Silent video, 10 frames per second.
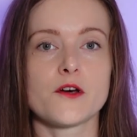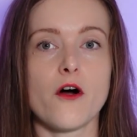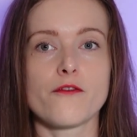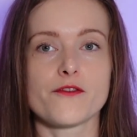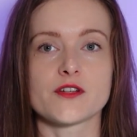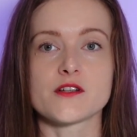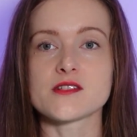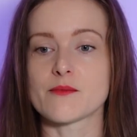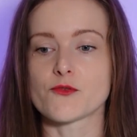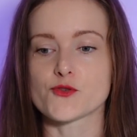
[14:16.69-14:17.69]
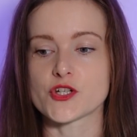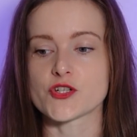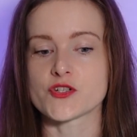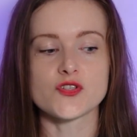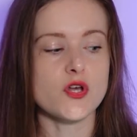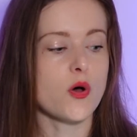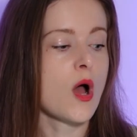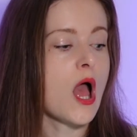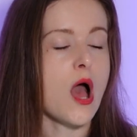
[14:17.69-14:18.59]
offer the same nutrition. So